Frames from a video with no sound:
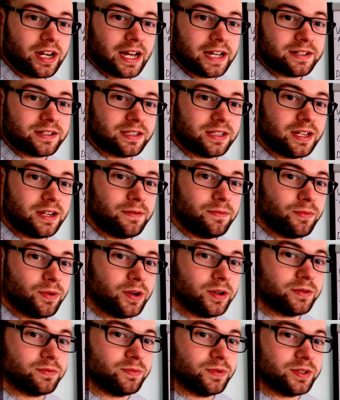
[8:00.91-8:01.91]
as the
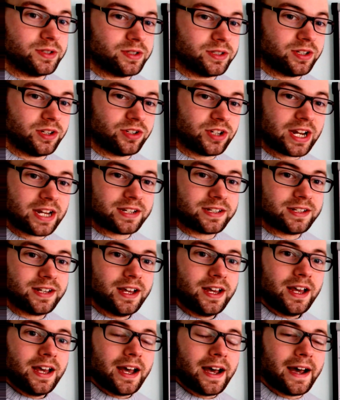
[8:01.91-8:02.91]
word would suggest,
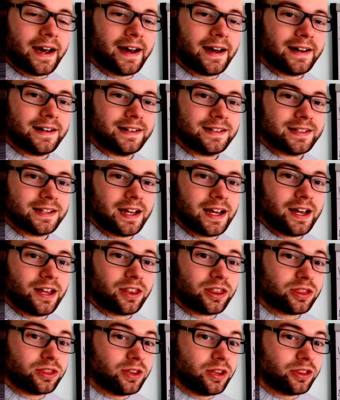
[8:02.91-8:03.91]
and
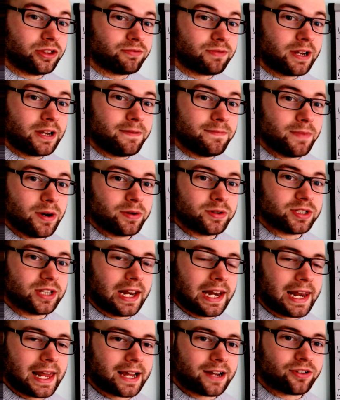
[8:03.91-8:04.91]
the three most
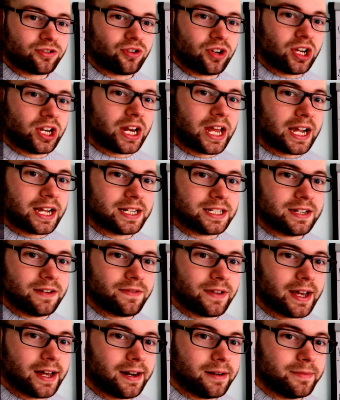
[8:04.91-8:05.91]
electronegative
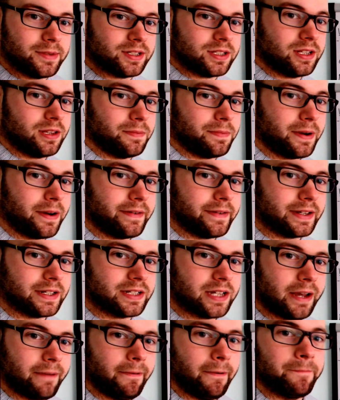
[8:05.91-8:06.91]
elements in the periodic
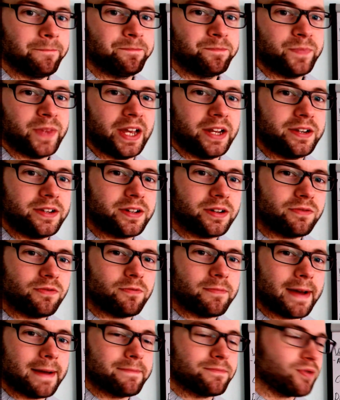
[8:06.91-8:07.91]
table. And you can
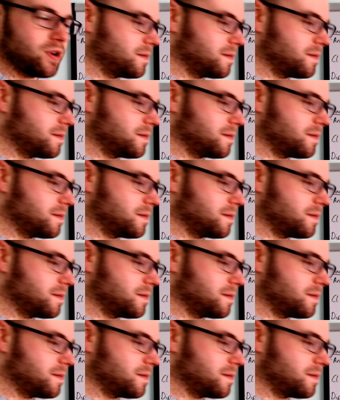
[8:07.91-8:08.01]
remember